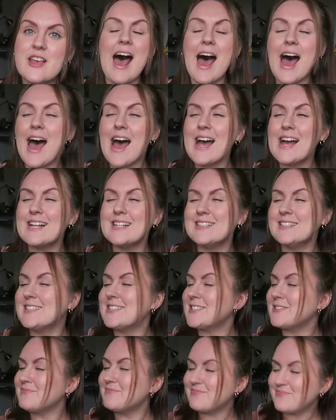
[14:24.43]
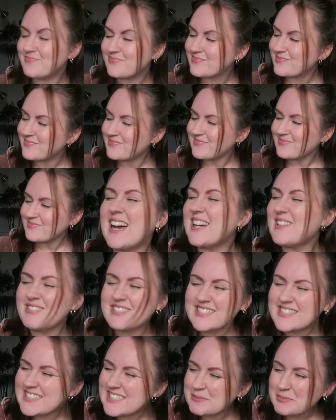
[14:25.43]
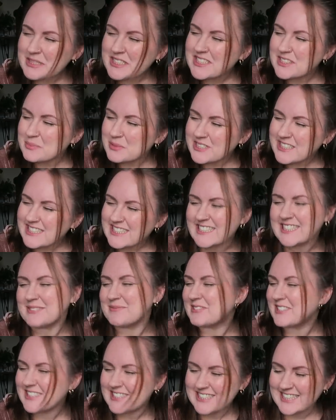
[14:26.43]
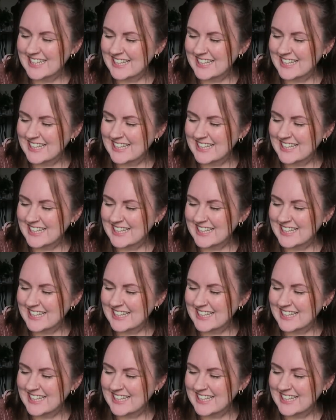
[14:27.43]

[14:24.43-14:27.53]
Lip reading: And I was a little bit disappointed, I'm not gonna